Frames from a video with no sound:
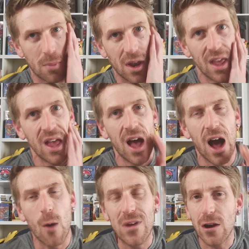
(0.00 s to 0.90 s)
But
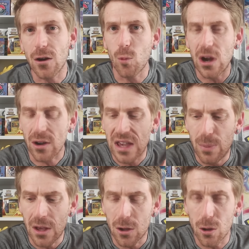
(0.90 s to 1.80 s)
uh, we are we are
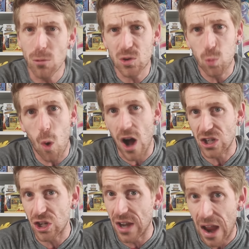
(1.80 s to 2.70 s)
keeping close
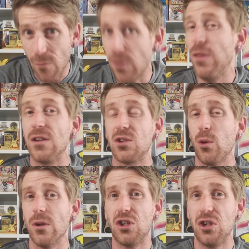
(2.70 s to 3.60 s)
watch on everything
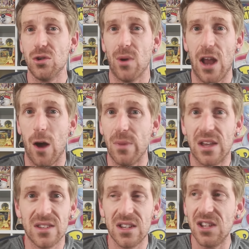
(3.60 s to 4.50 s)
Sword and Shield right now
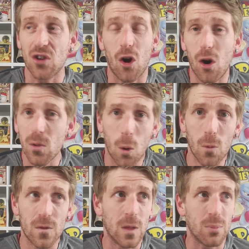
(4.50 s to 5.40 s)
because it is all
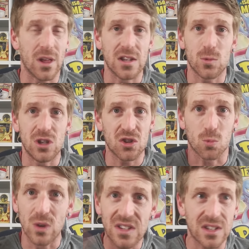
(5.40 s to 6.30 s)
over the place. We just
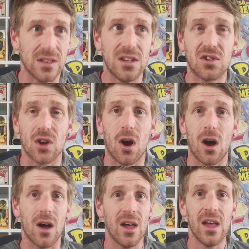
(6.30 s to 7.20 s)
recently
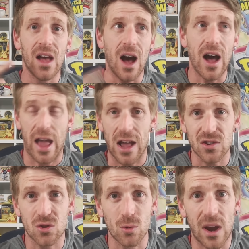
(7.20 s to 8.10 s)
saw uh,
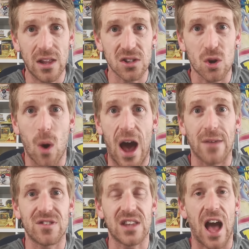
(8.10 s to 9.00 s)
Astral Radiance go out
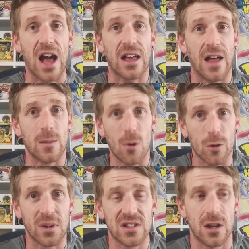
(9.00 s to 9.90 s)
of stock on the
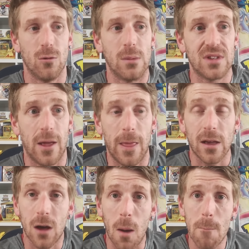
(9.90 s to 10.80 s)
Pokemon Center website, and then
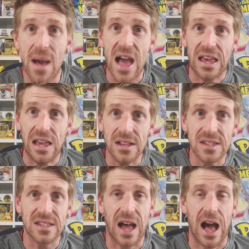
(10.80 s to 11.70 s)
come back in
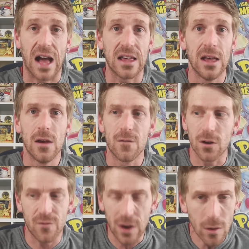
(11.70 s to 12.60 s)
stock
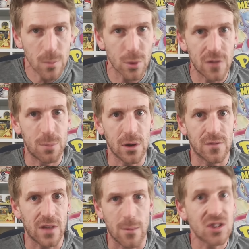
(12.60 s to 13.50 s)
for a very brief period
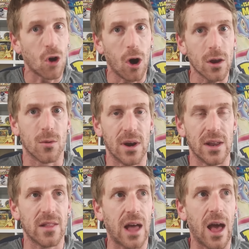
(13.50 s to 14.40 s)
of time. It's gone already.
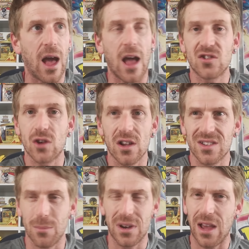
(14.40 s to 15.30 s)
Like I, I saw
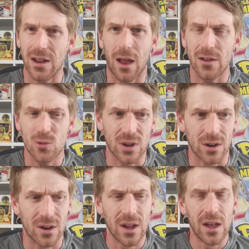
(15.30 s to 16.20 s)
somebody on on
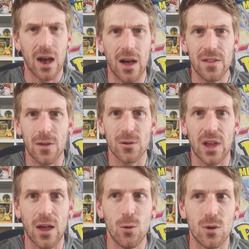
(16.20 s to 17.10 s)
Twitter uh, the other
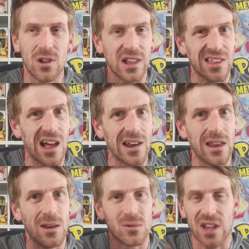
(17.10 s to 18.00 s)
day who clicked on it
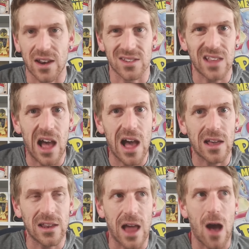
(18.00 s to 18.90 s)
and it was out of
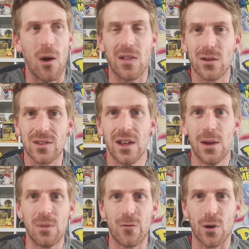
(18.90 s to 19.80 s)
stock, and now I looked
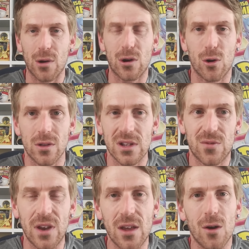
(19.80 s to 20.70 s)
before I recorded this
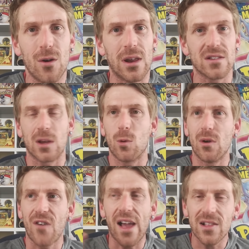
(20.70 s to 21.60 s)
video, and I was like, well,
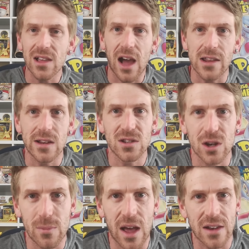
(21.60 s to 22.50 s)
if I click on it, it's
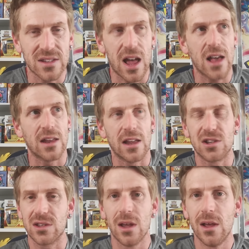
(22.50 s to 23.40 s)
going to be out of stock, and I
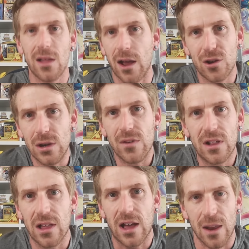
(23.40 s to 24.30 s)
just I couldn't even
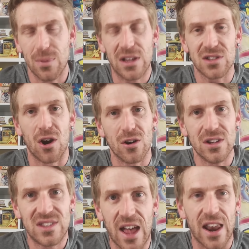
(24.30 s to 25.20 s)
click on it because I already
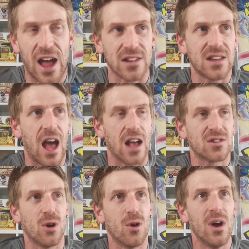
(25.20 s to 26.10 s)
said, out of stock.
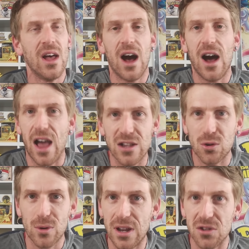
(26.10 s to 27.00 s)
So uh,
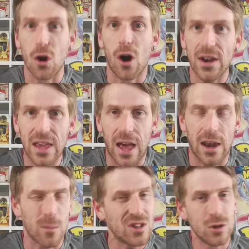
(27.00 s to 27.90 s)
Asteroid's gone again.
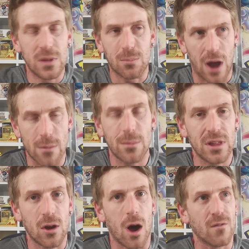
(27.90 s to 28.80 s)
I'm assuming probably
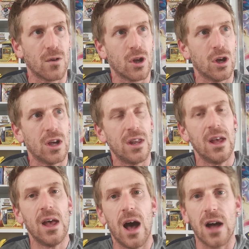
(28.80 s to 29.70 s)
gone for good.
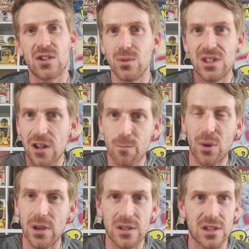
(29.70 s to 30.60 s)
Uh, so we still have
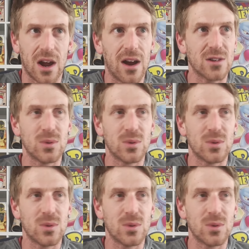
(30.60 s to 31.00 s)
Brilliant Stars.